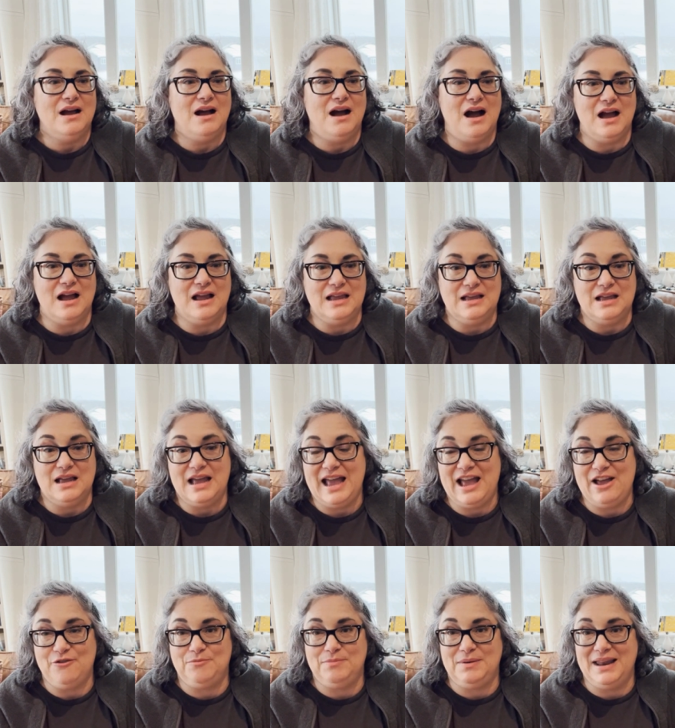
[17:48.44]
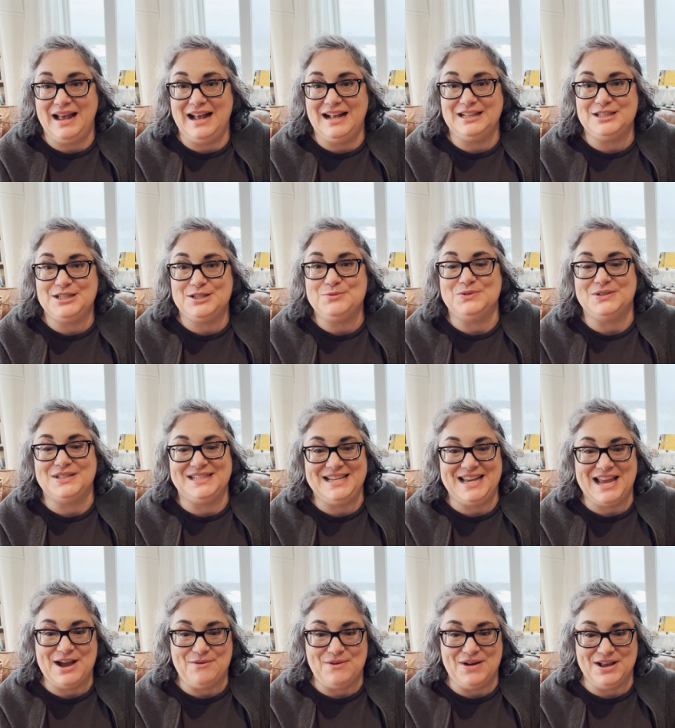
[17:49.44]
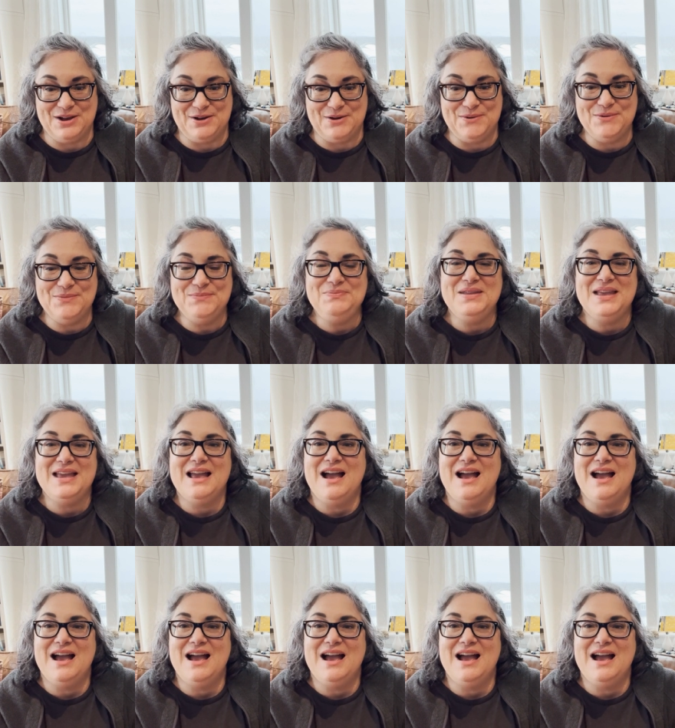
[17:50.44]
I have plans. We'll see how I go.